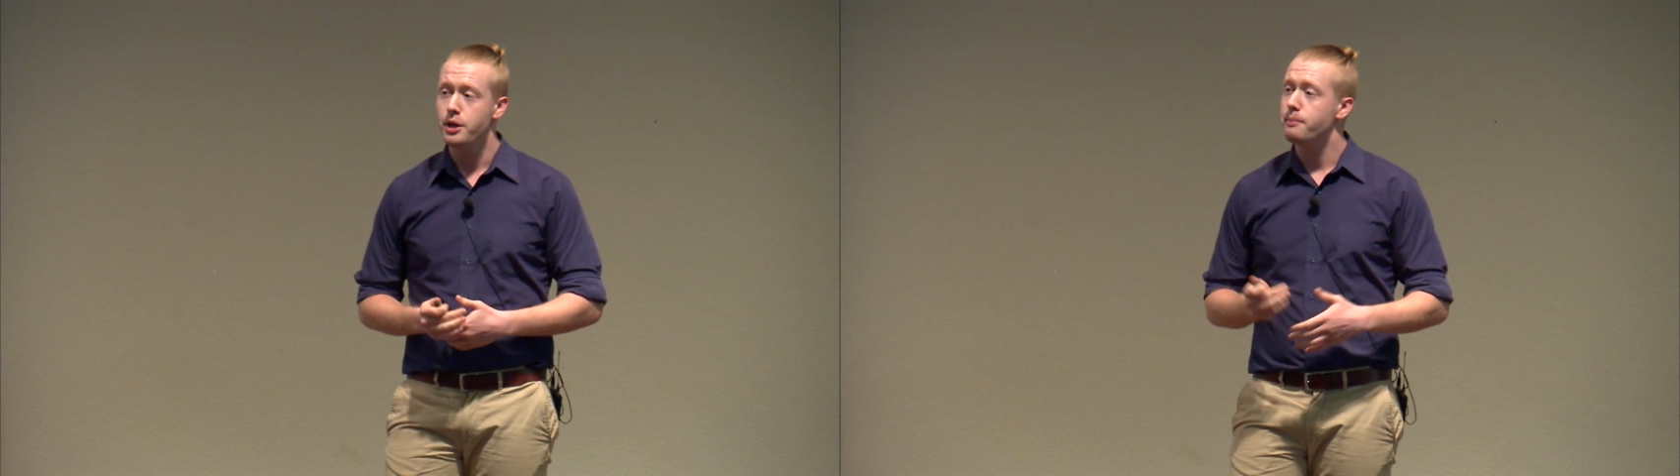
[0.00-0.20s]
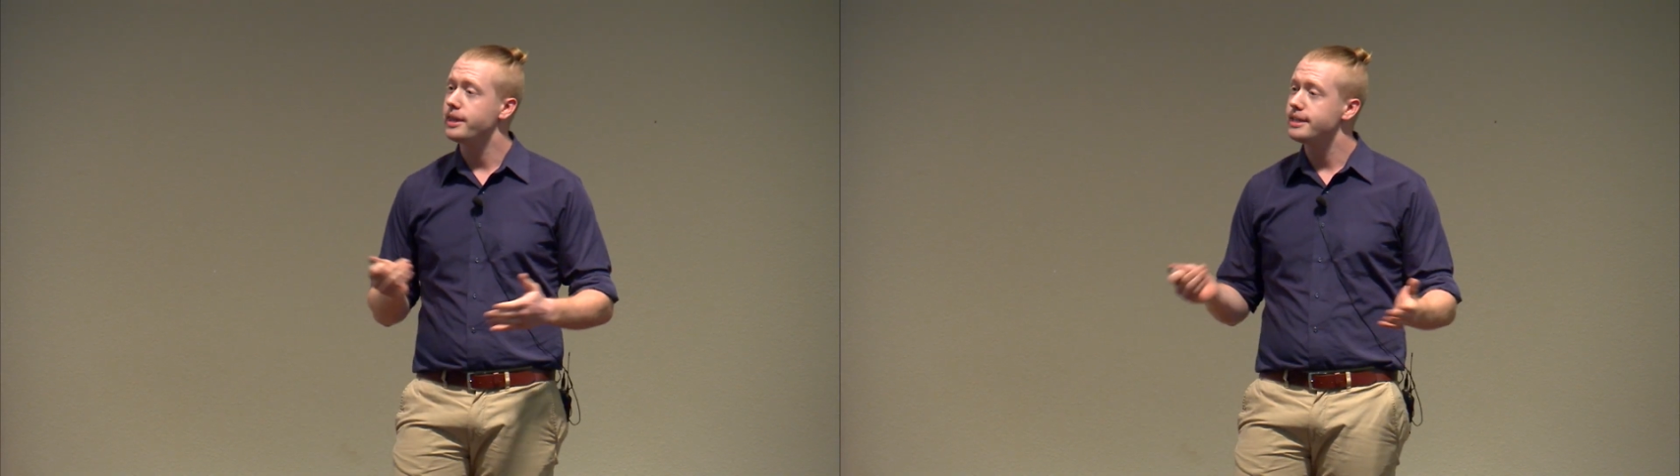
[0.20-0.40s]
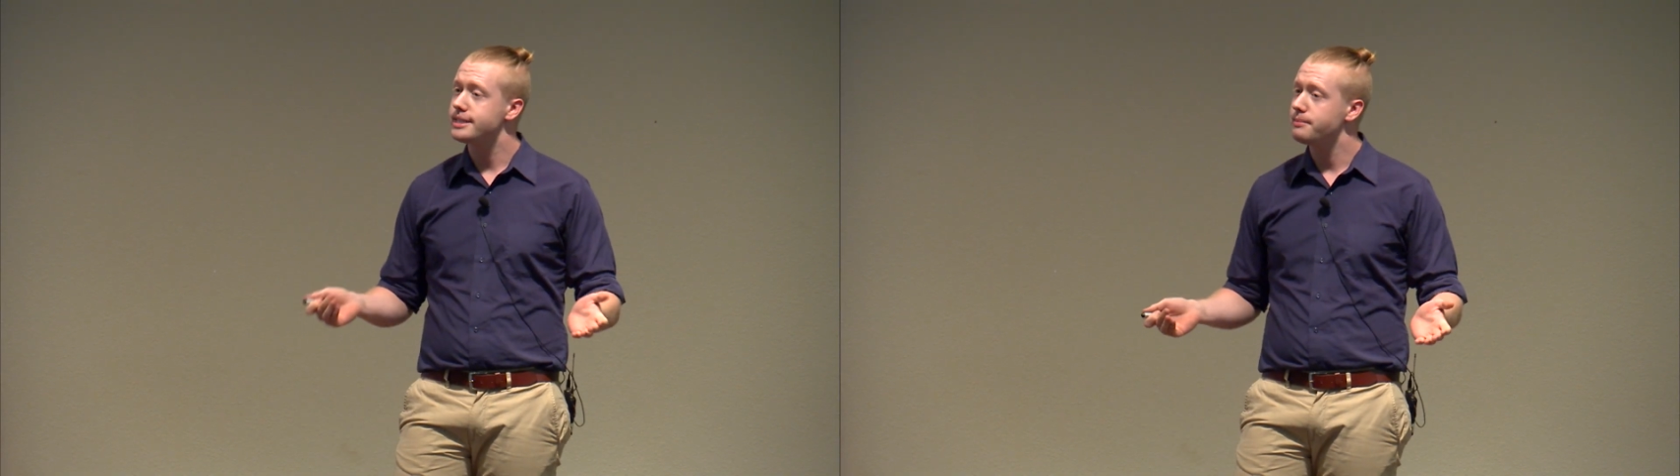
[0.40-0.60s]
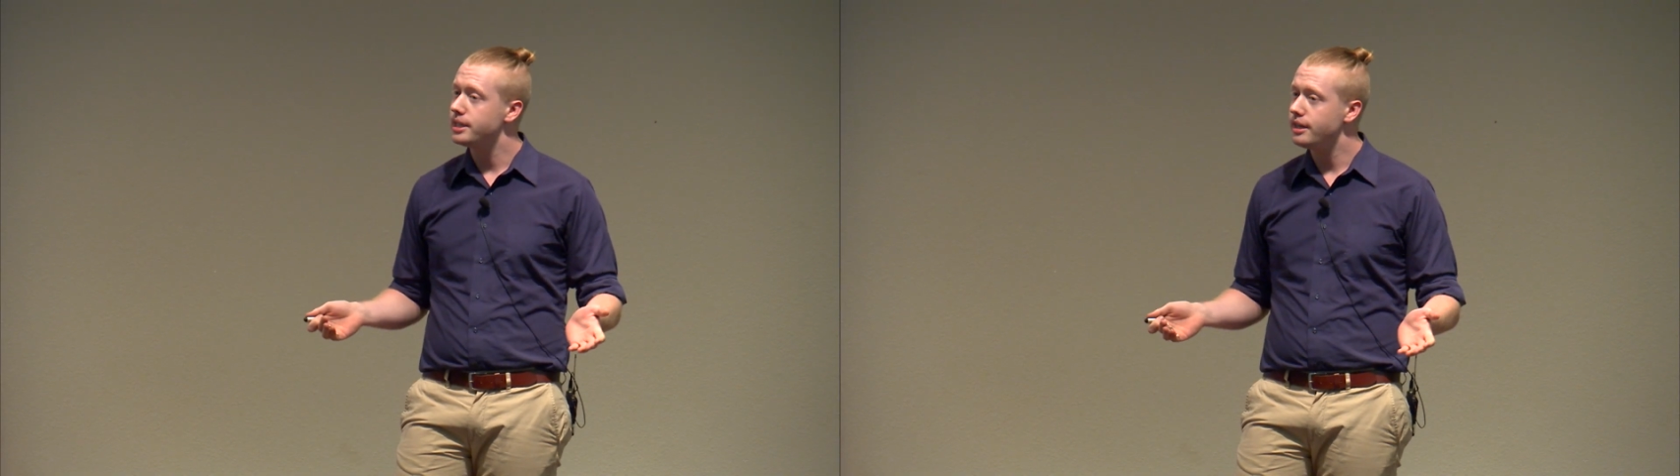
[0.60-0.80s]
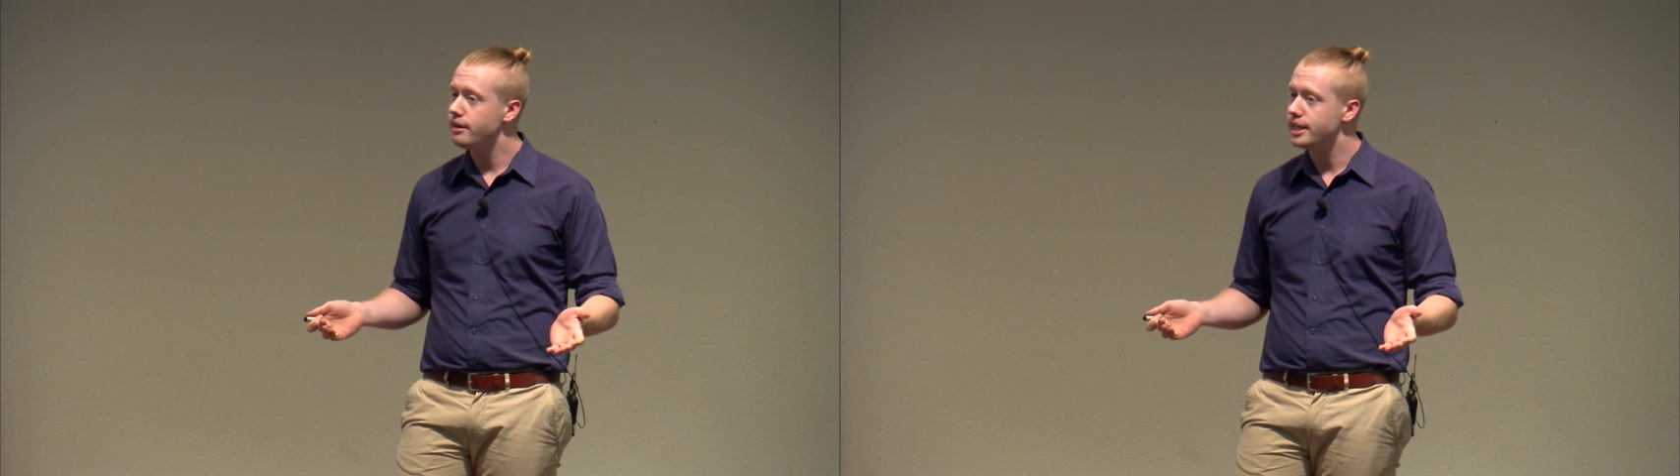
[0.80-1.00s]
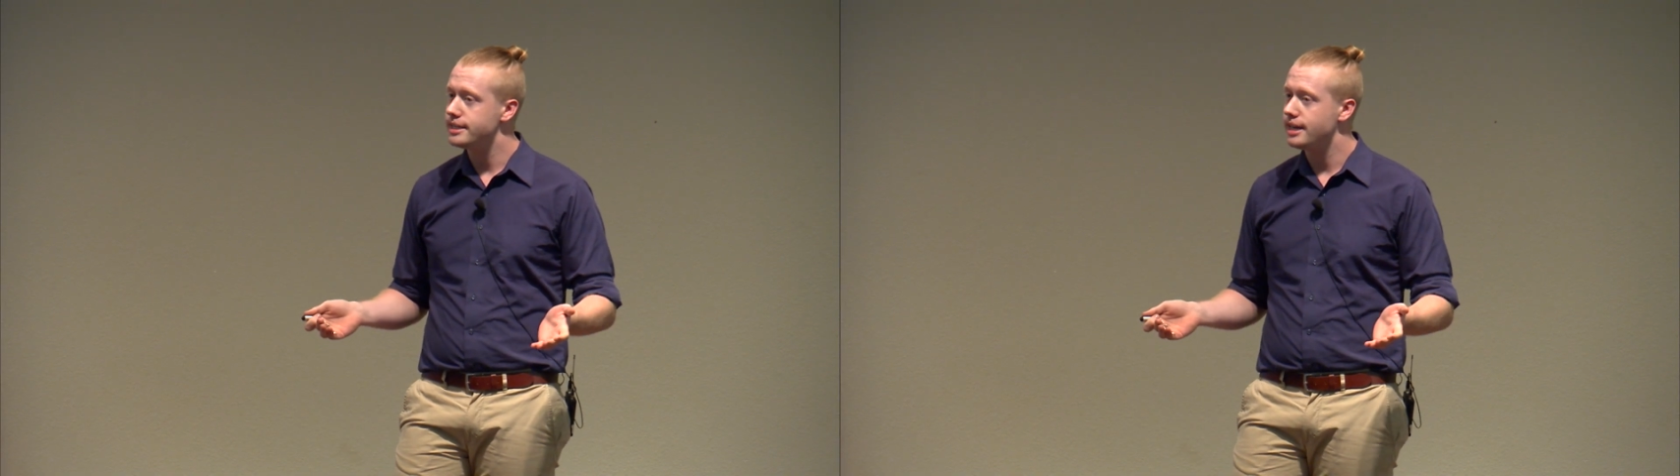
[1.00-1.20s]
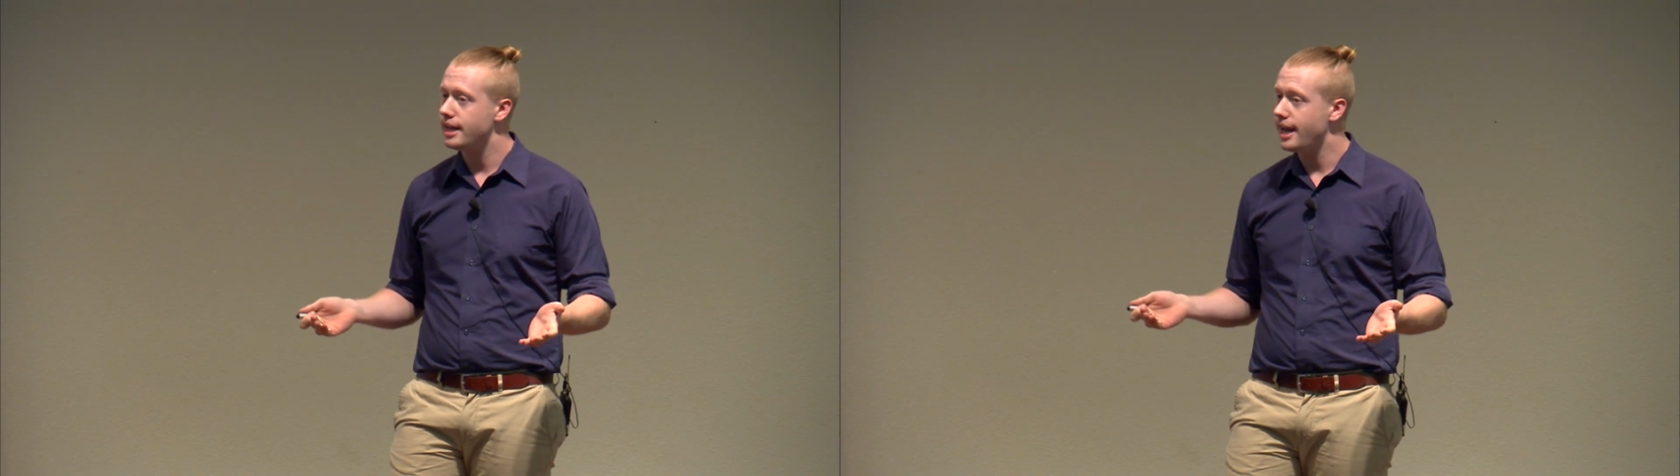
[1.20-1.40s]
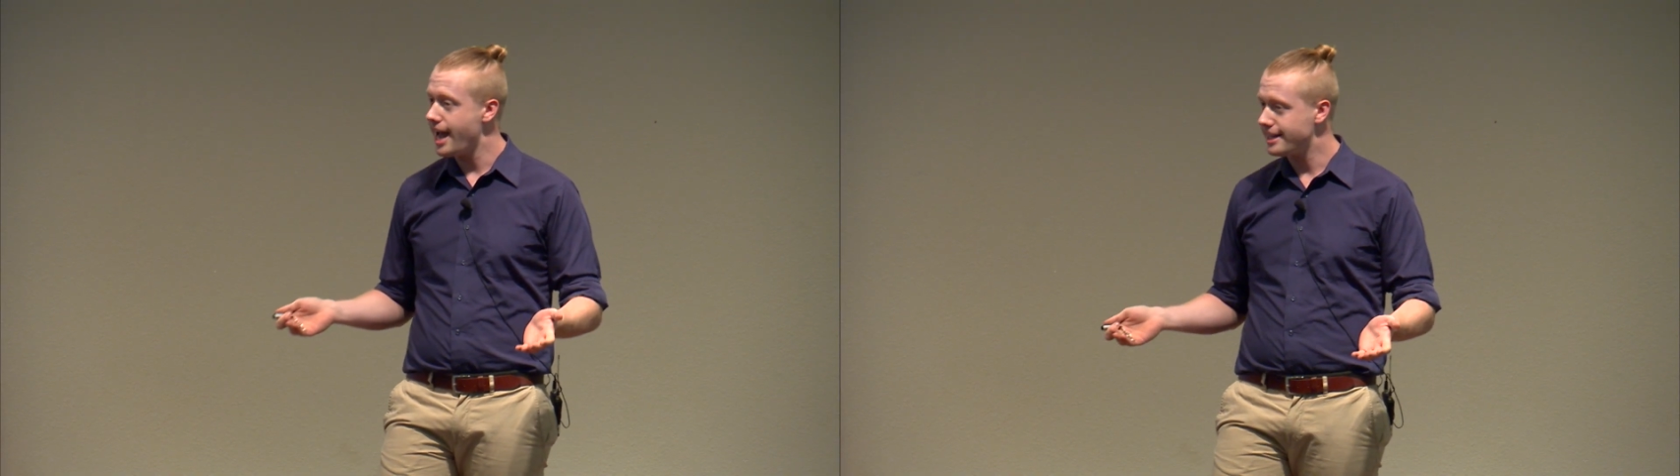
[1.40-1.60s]
But this similarity is not
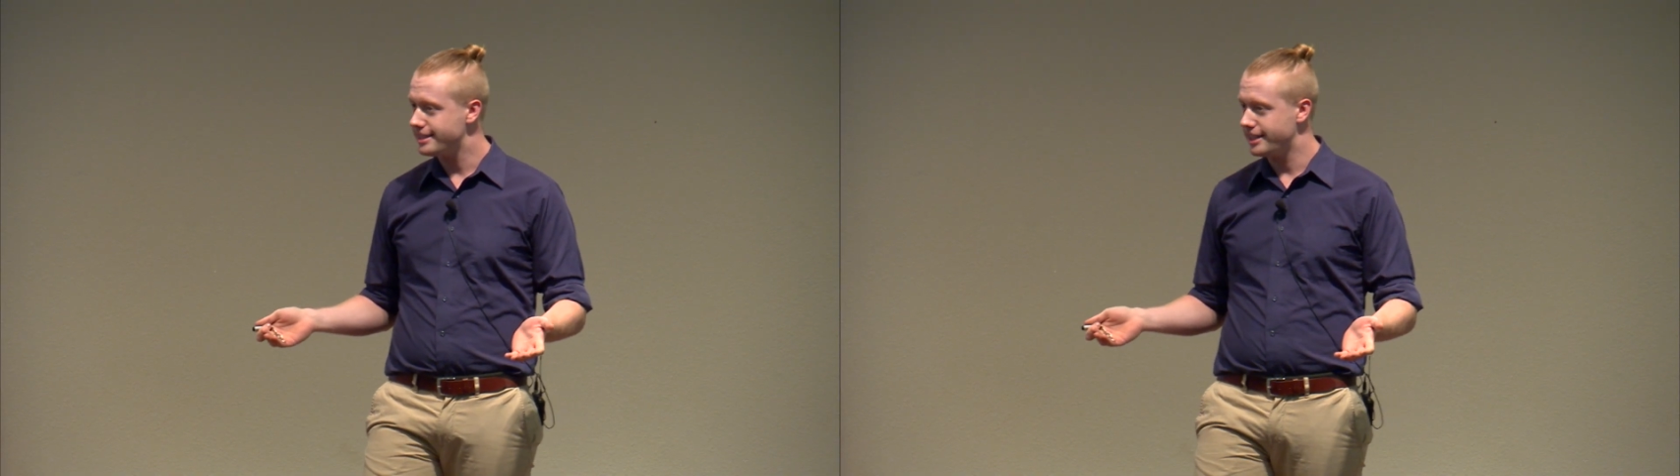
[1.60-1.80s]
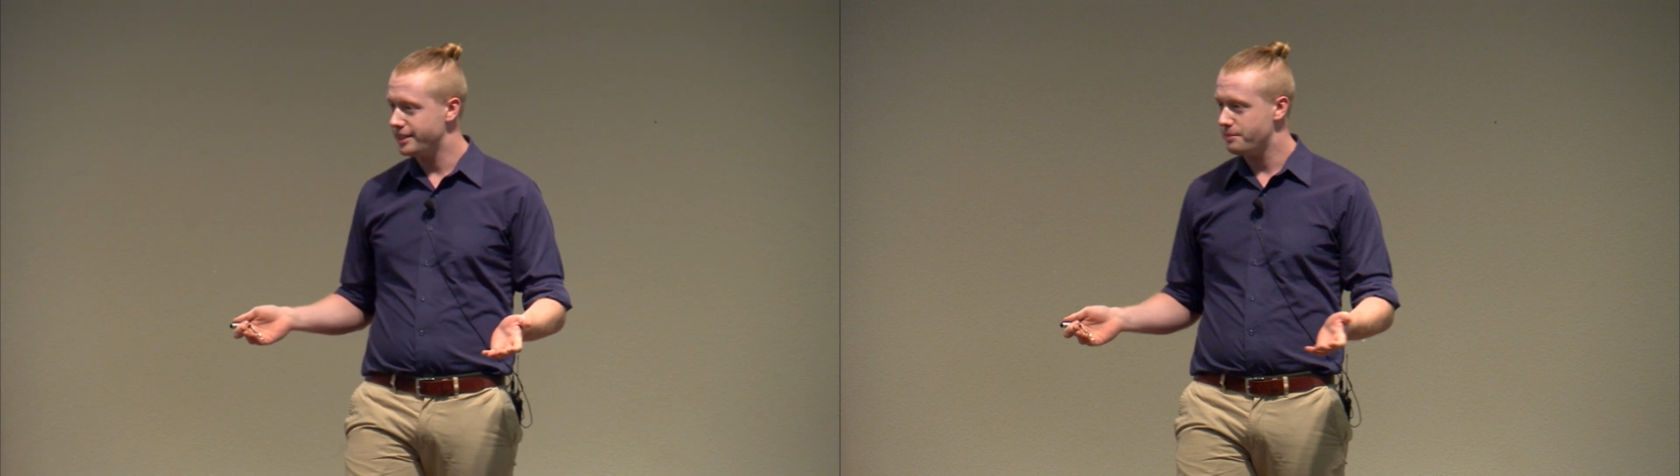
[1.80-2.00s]
an accident